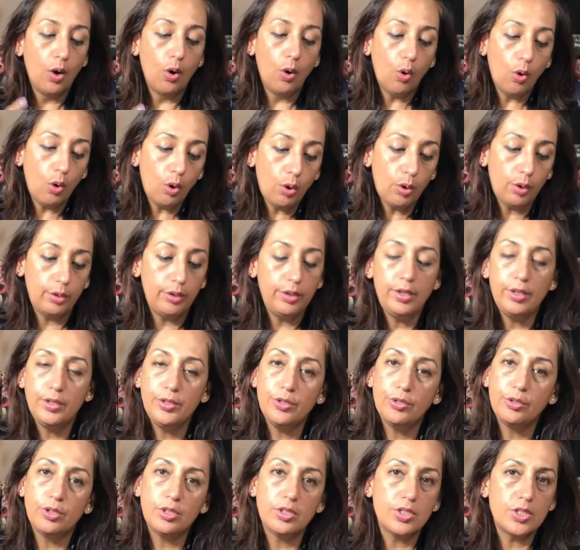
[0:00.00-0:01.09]
or you
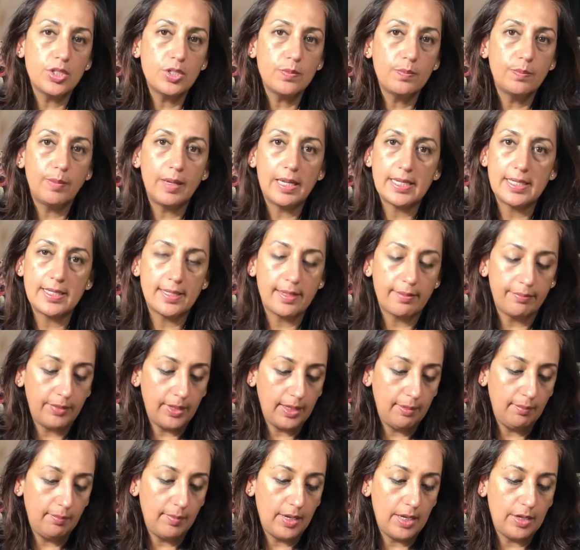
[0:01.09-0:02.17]
could just place
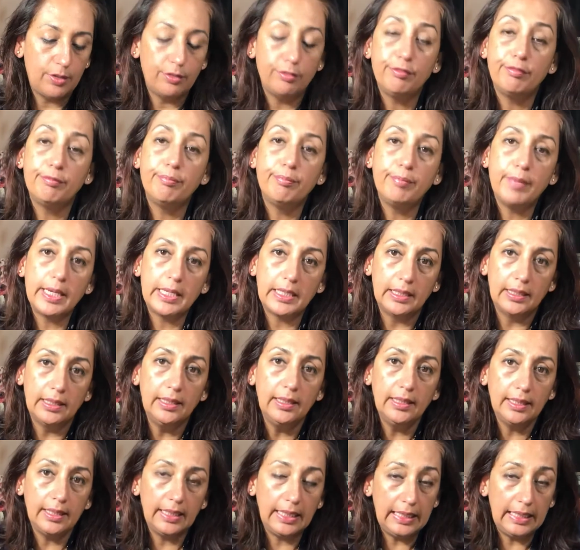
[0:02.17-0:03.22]
something made of metal